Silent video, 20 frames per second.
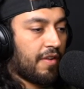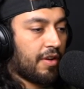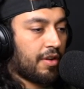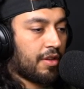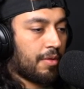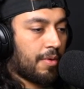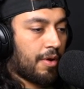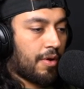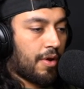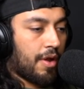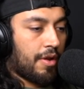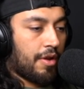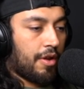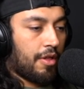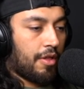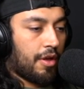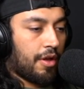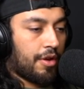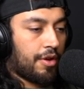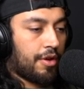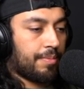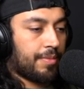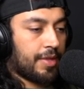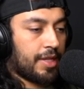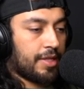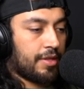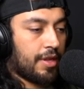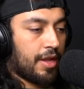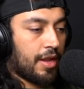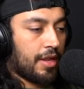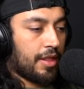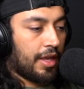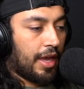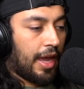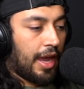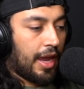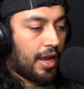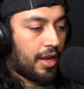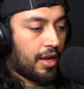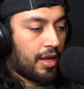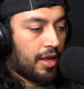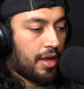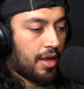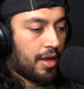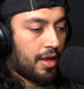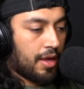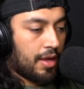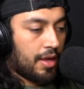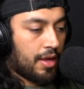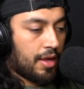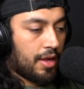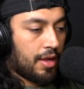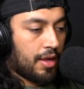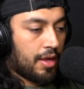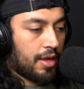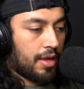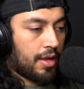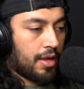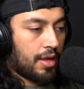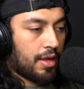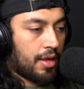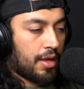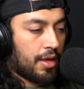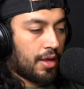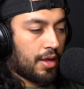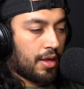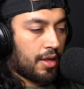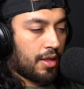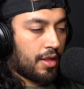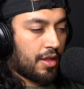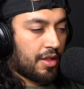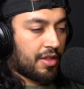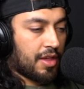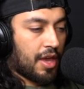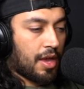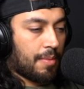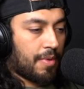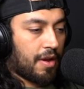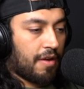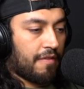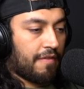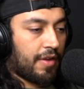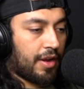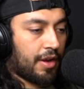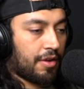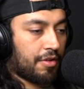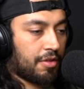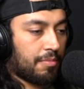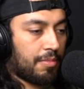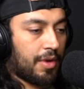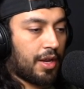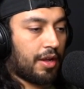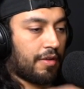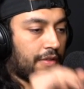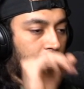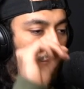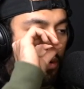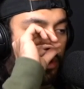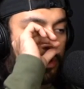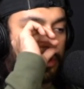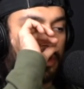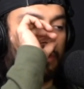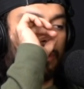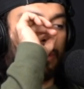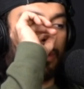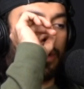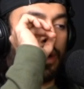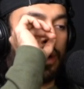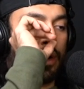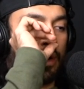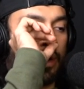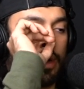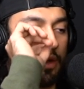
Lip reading: have been around nearly 100. Not the candy. The saying Butterfingers, the meaning of the origin of the word.